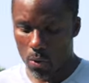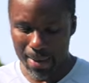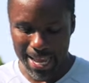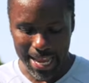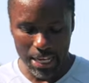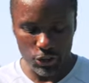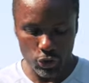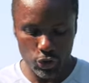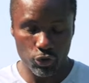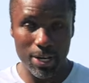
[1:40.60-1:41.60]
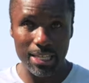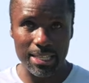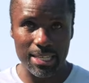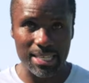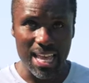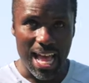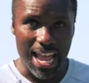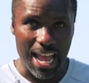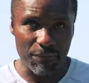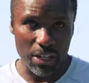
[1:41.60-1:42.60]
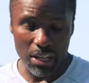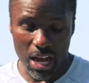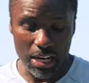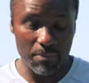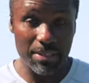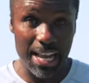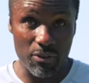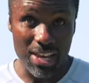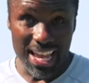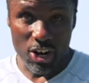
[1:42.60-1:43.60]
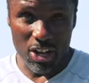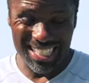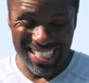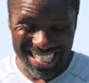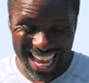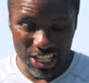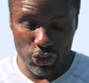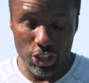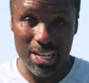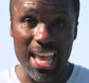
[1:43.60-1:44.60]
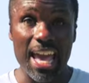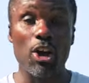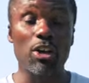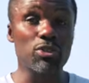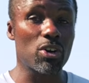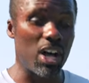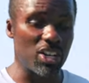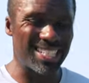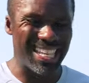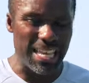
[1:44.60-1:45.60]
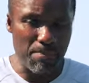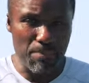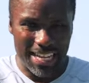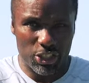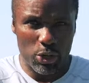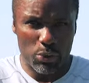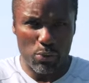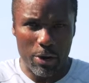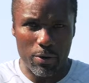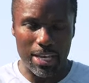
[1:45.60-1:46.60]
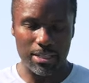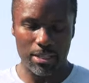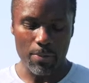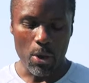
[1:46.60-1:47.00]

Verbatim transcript: When my hands are straight like this, I have to lock them down, causing tension and also causes the impact to go through my wrist.